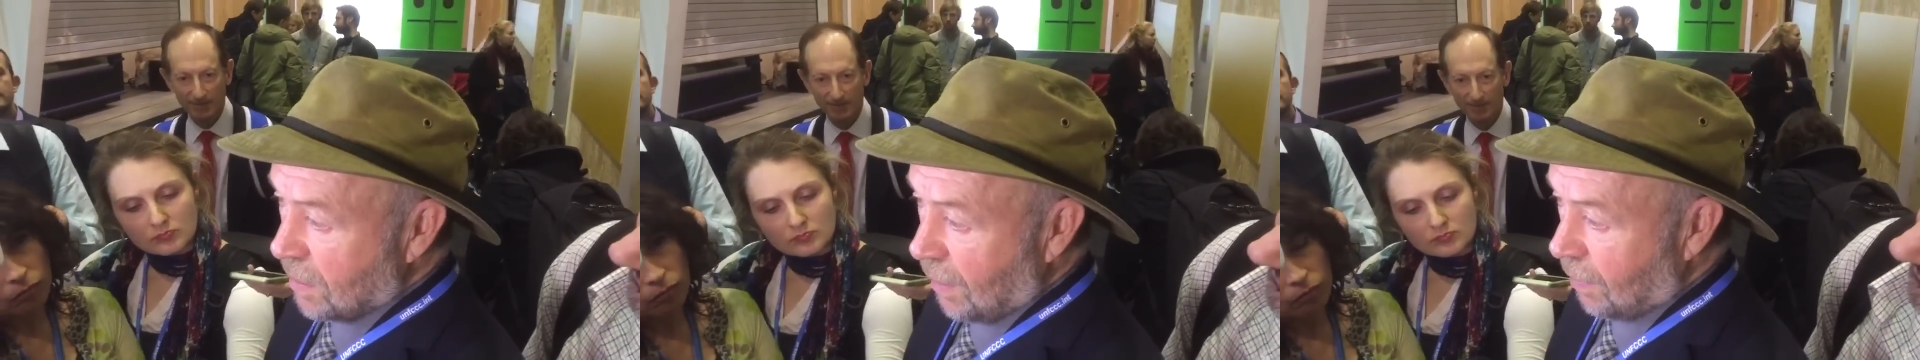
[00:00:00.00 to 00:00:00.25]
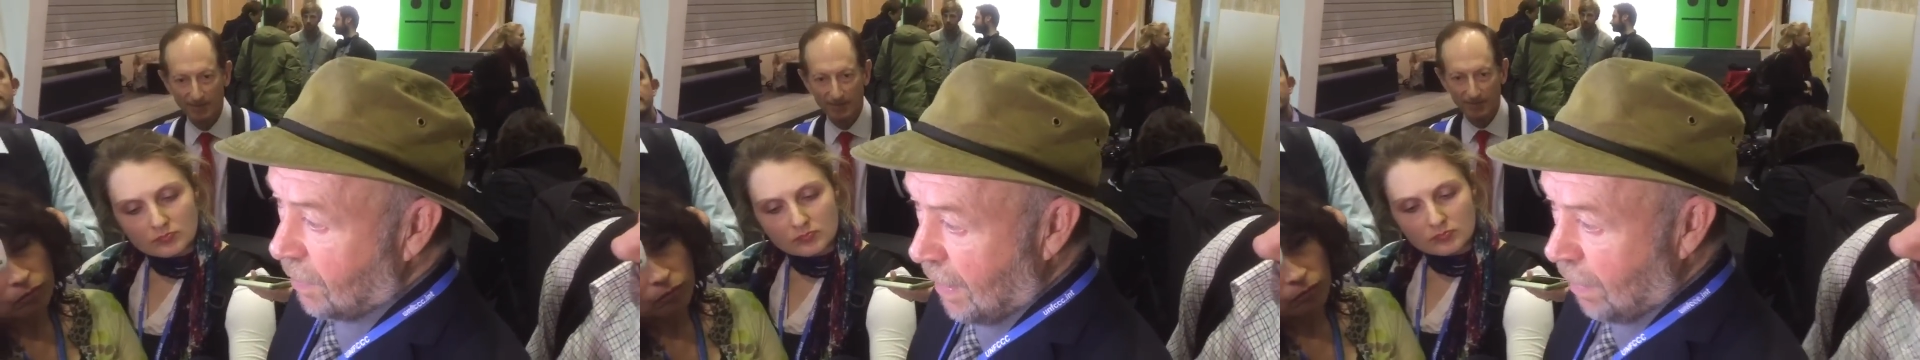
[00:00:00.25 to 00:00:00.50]

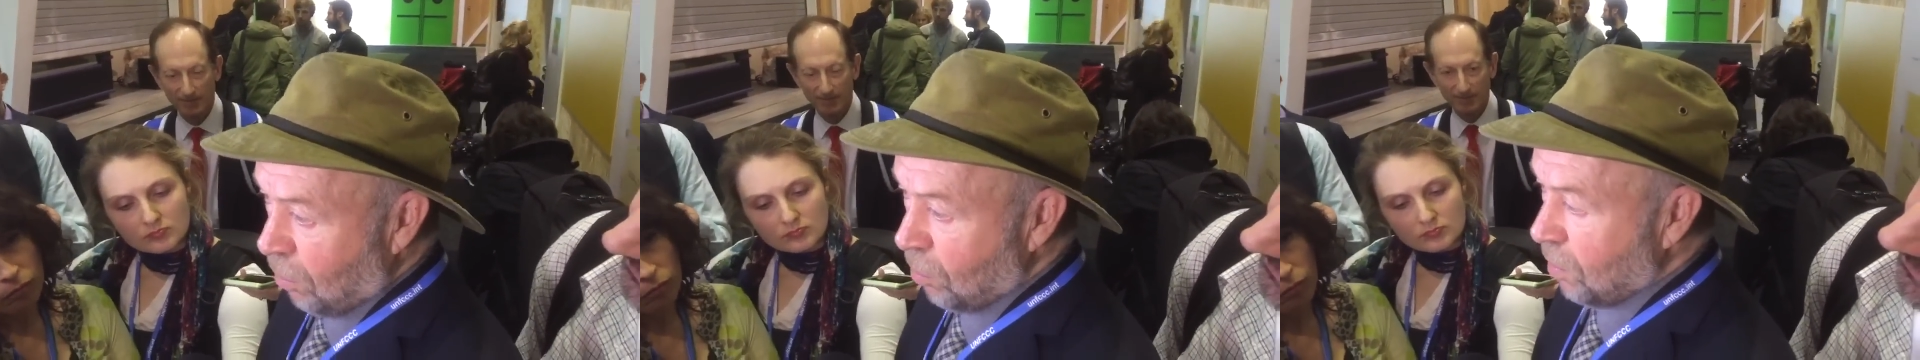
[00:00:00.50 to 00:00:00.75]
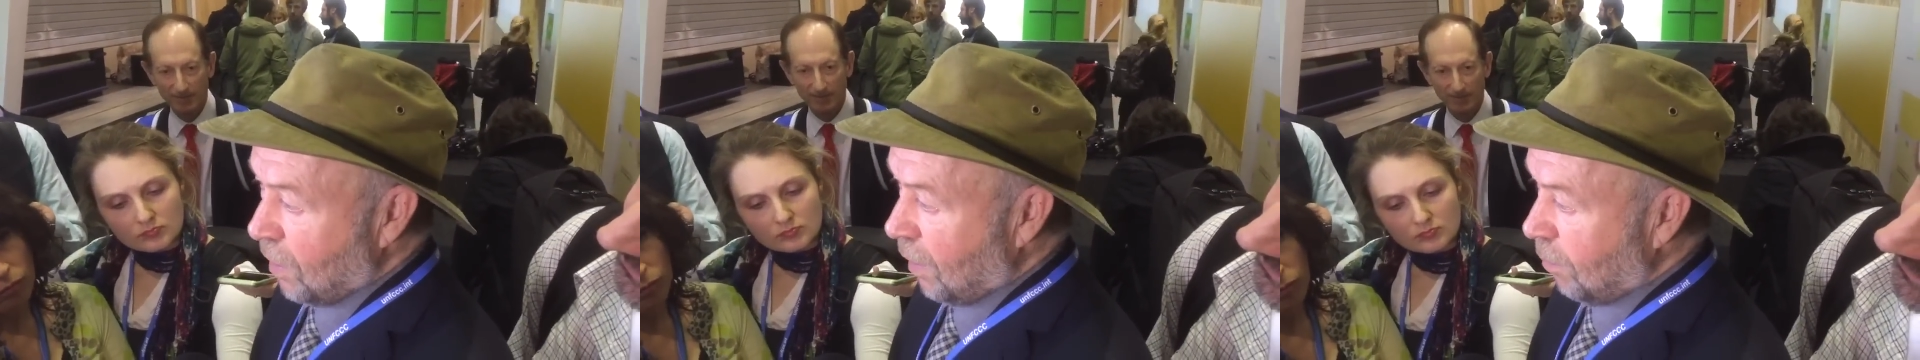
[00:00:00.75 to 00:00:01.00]
Speaker 1: that allow
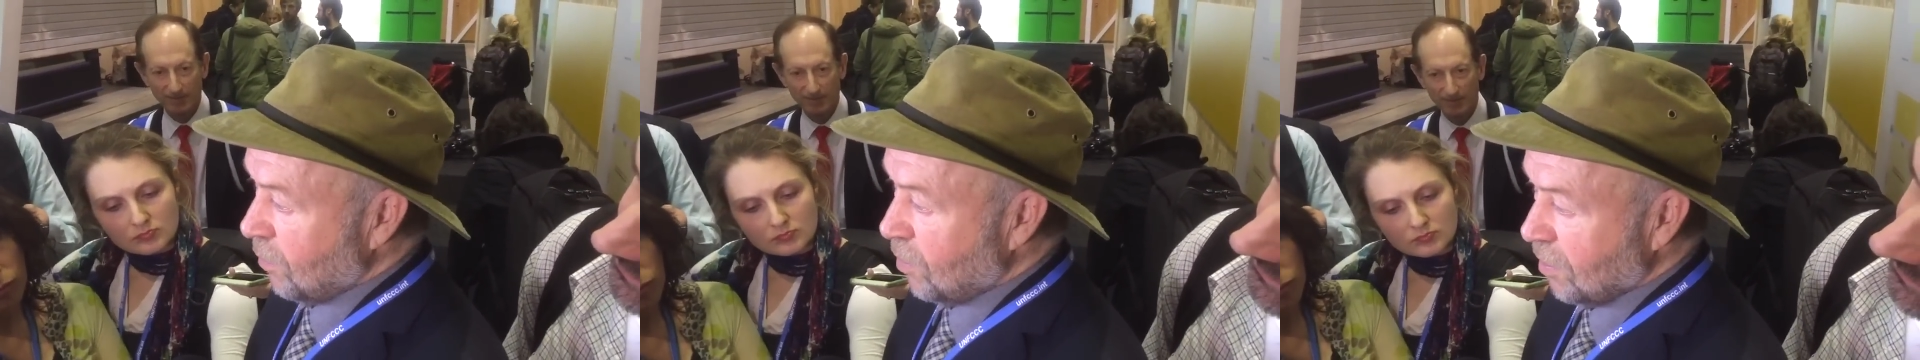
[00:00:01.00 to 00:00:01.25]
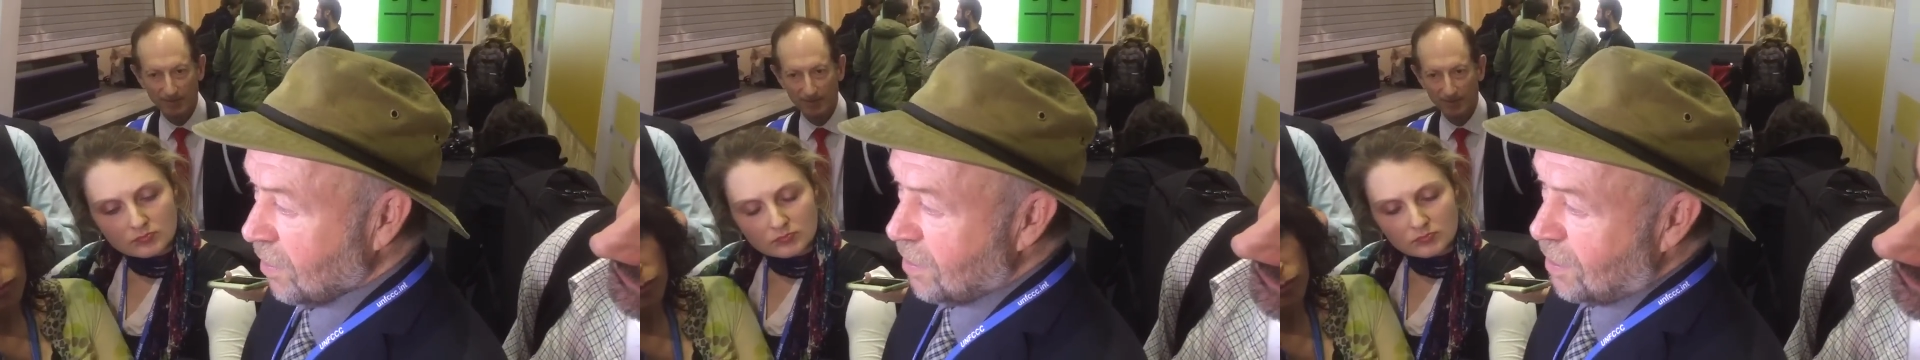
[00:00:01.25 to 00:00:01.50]
them
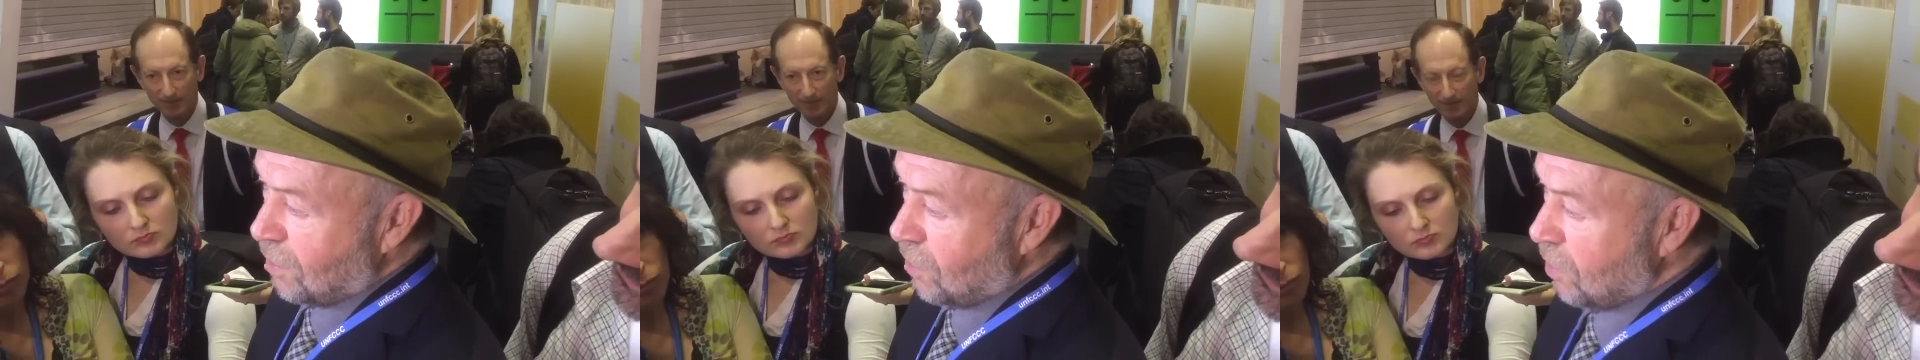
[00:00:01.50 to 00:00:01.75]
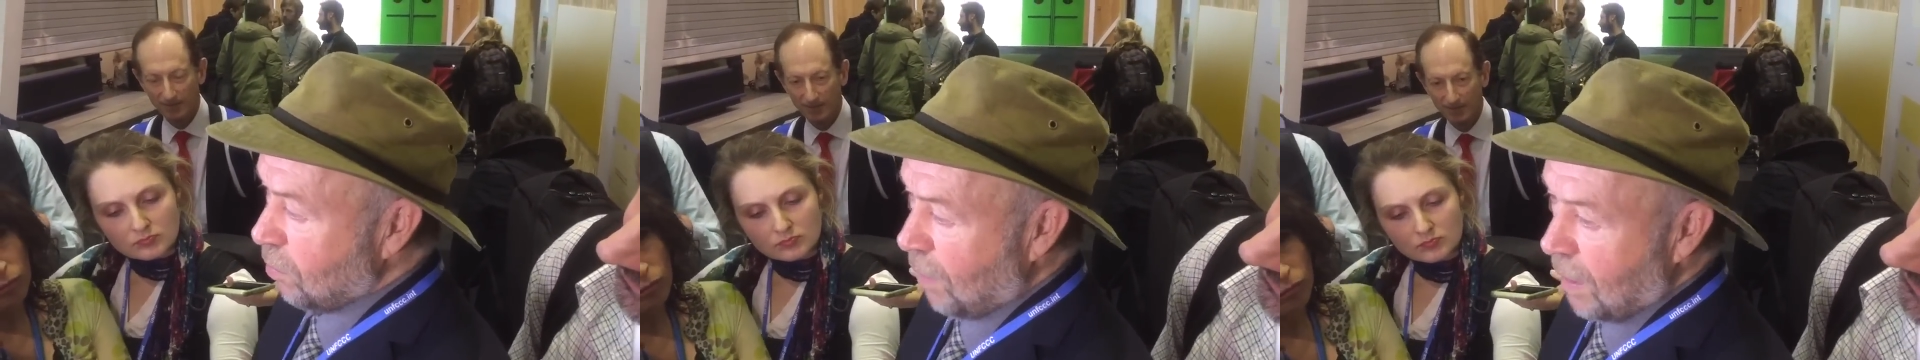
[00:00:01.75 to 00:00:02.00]
to
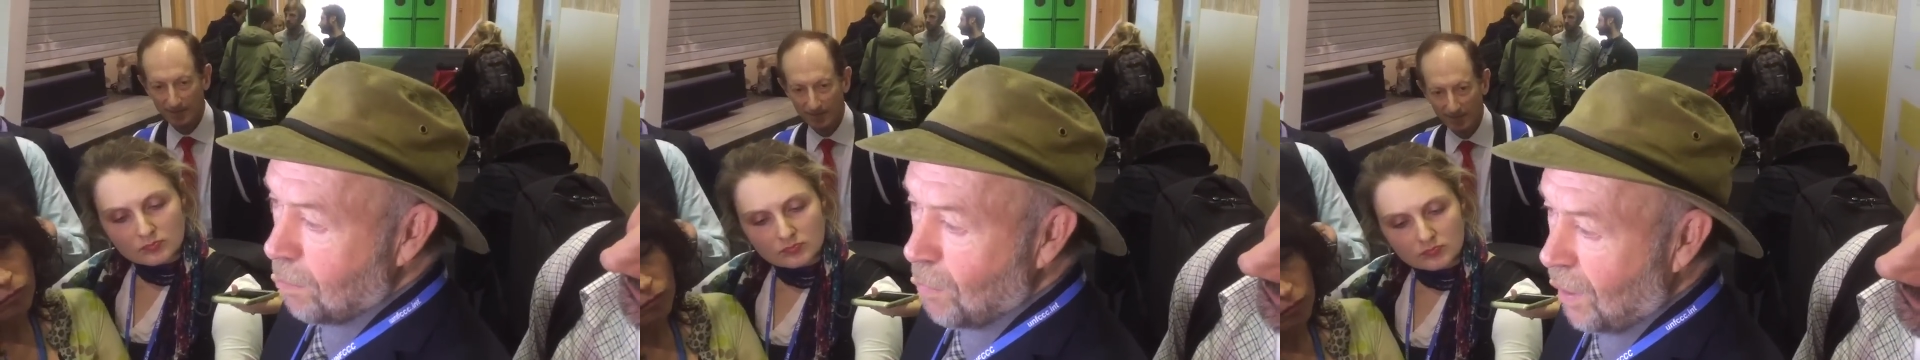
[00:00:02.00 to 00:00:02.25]
continue to make